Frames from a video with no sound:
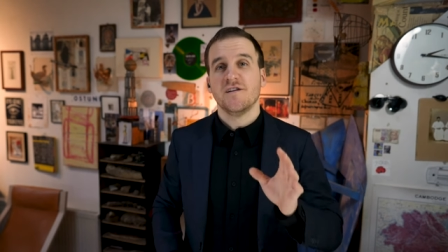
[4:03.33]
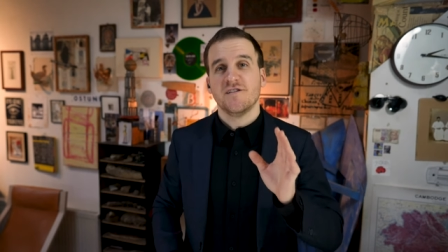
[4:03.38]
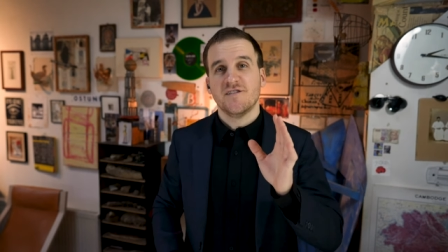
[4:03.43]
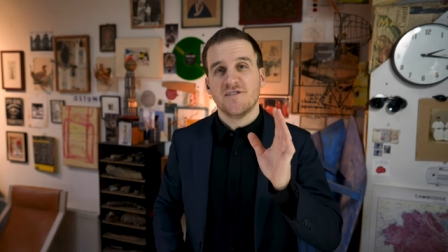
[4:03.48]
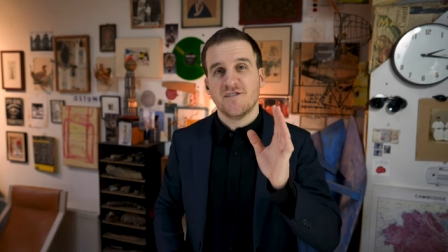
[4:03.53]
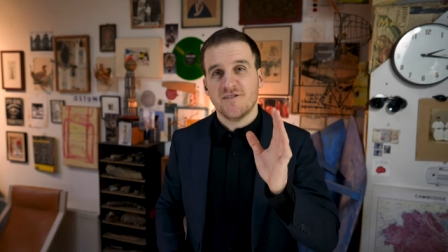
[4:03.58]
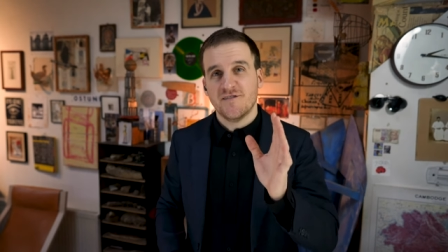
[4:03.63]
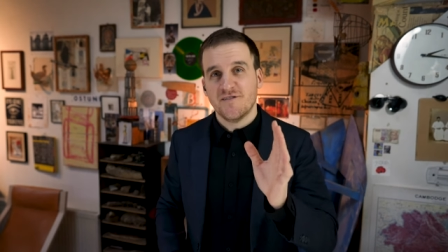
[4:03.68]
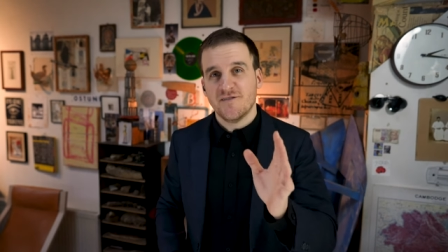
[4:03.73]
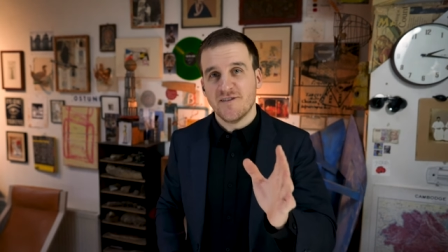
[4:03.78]

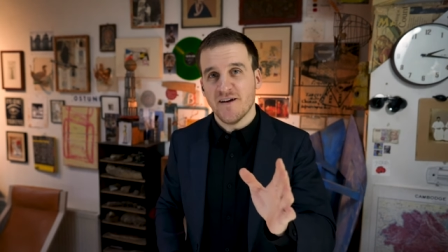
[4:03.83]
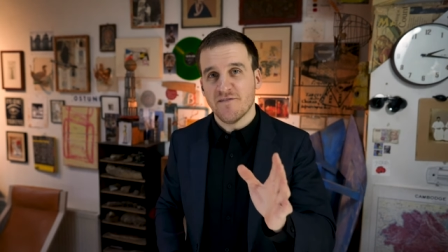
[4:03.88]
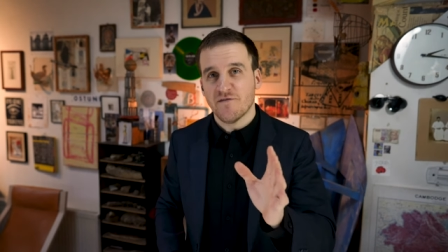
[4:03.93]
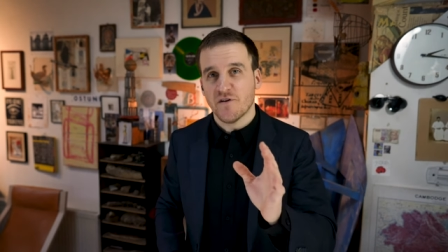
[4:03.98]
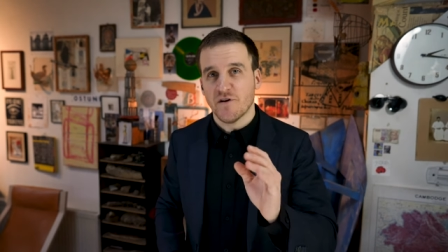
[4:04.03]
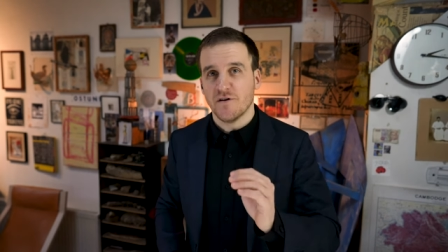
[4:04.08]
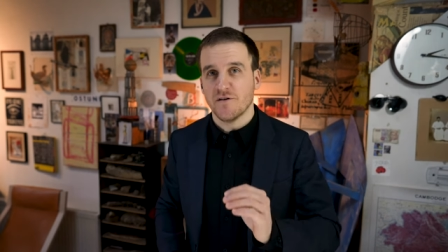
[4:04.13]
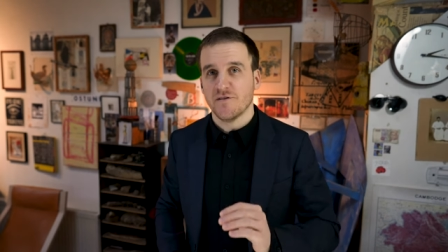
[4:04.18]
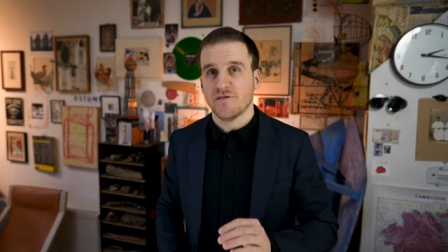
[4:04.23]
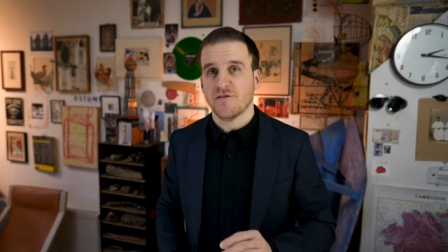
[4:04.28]

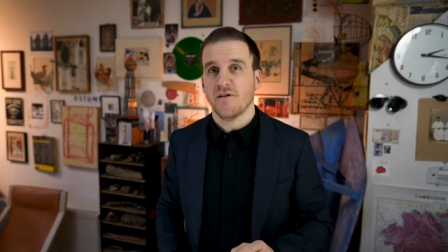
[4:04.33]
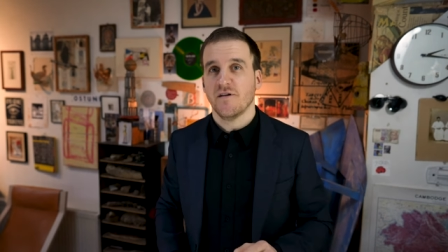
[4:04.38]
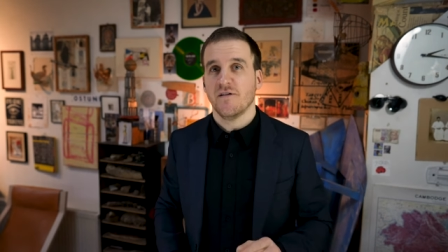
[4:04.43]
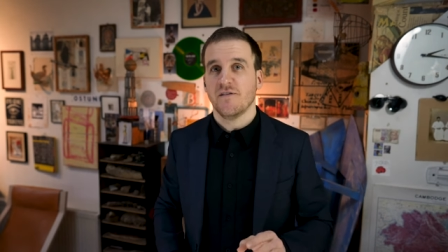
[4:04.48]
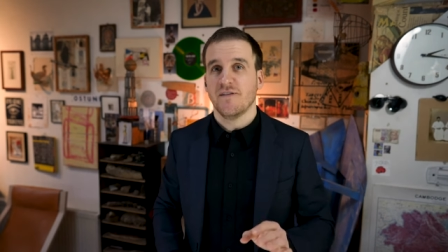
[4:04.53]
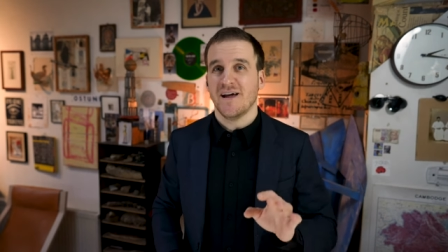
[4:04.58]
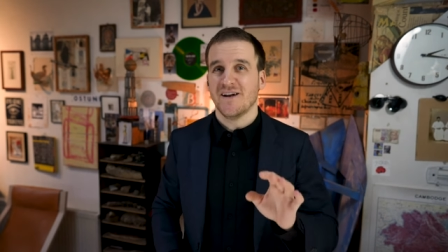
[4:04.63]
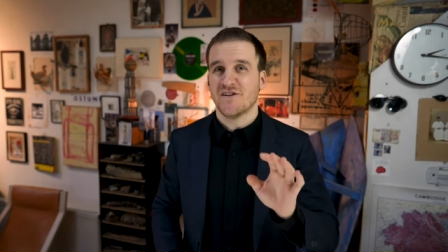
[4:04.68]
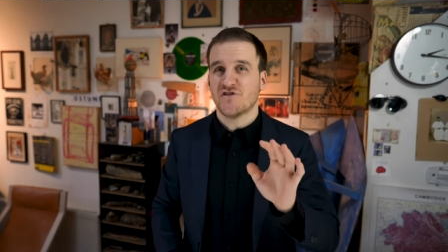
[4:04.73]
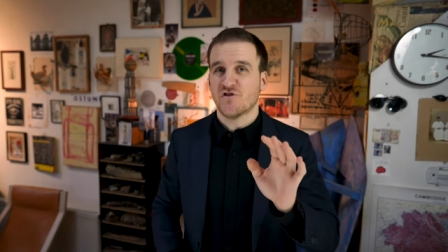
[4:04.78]
severs
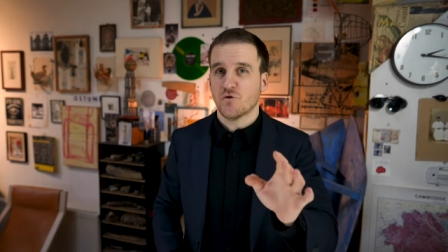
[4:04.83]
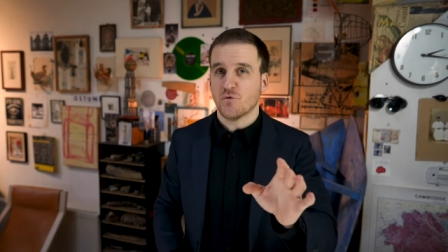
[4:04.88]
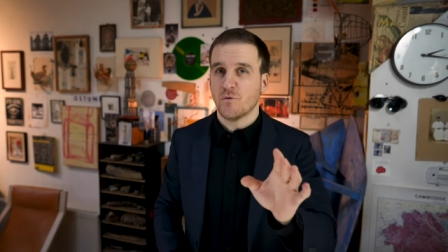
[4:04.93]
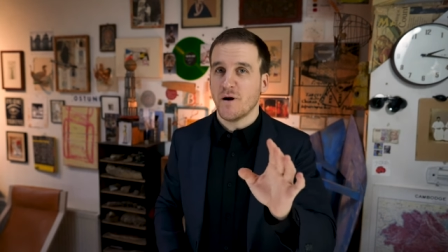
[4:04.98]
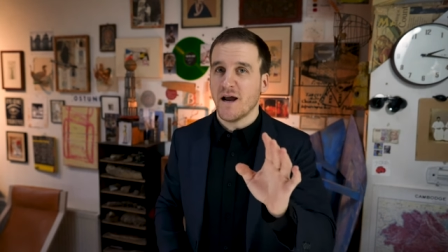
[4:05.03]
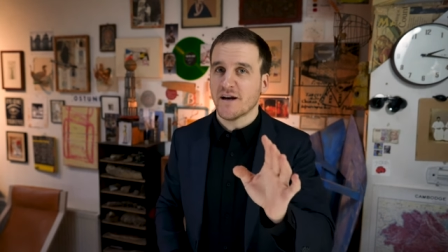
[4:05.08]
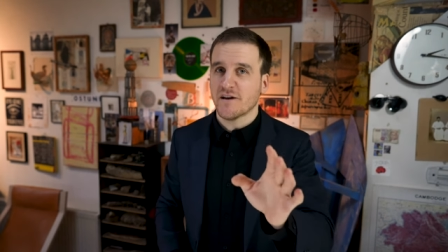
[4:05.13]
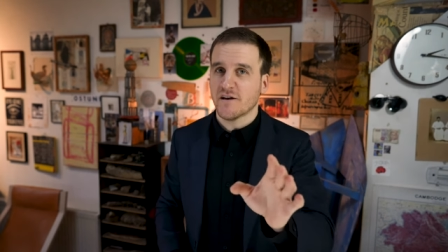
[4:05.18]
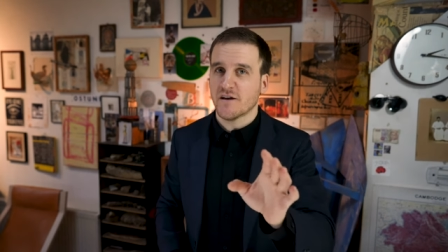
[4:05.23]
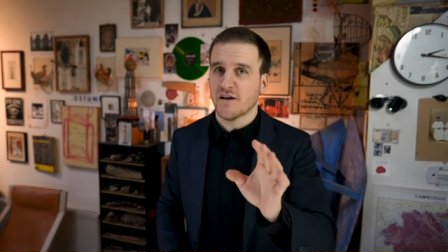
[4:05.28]
that
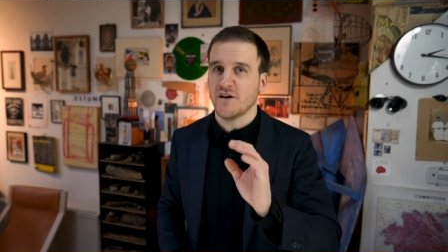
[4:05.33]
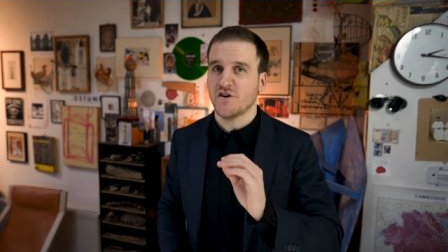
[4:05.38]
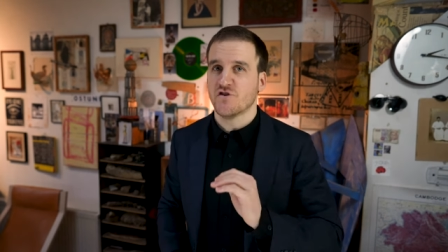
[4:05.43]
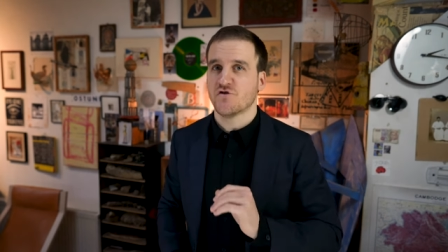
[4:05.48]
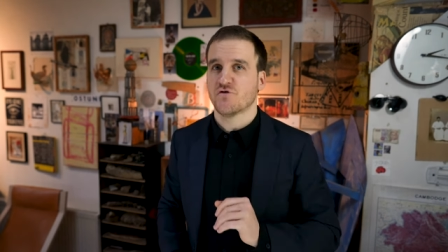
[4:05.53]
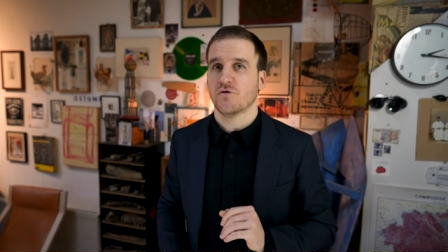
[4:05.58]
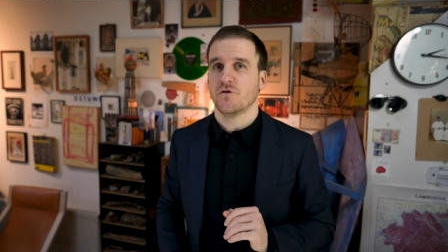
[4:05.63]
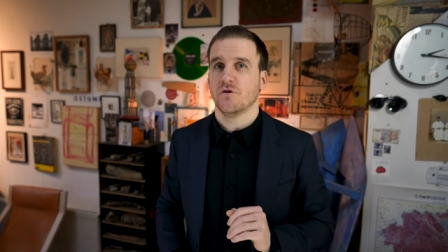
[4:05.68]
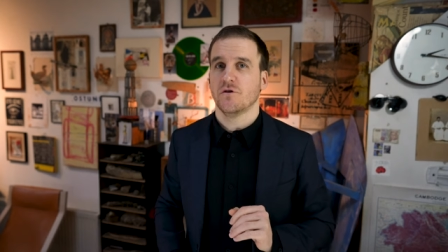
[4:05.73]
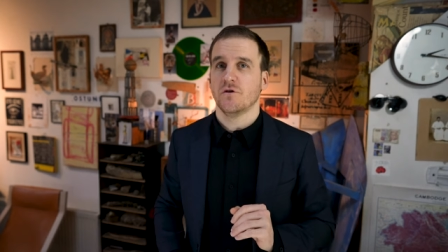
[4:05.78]
direct
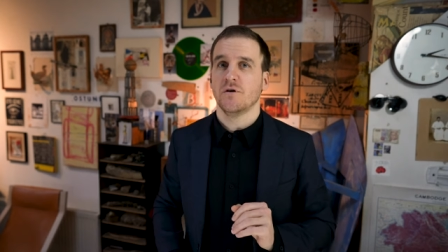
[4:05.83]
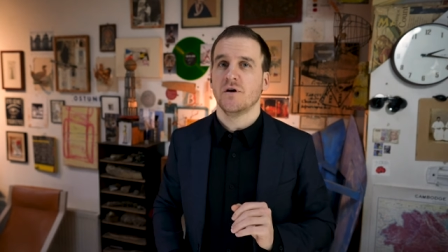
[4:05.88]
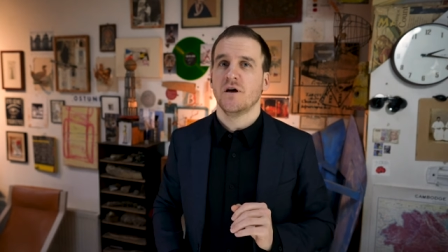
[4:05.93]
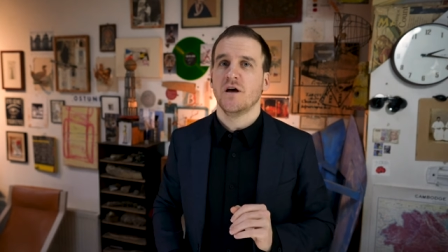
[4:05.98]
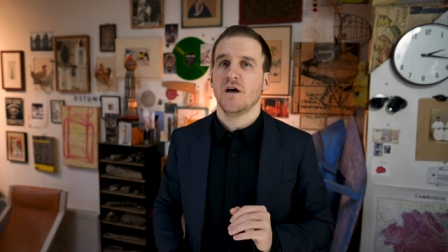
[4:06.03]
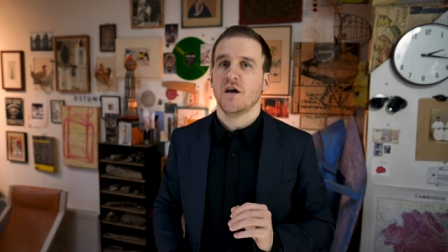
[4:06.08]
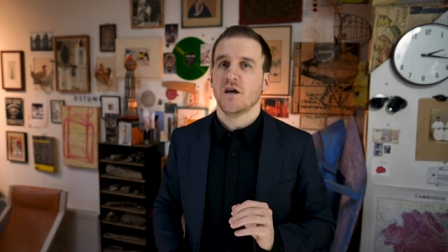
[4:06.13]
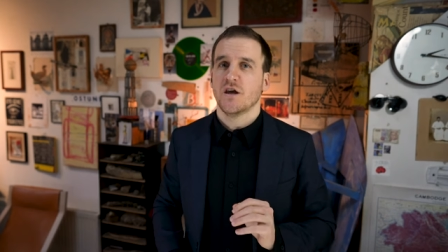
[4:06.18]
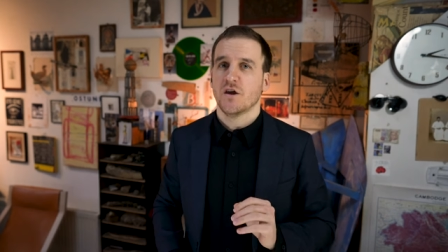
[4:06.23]
control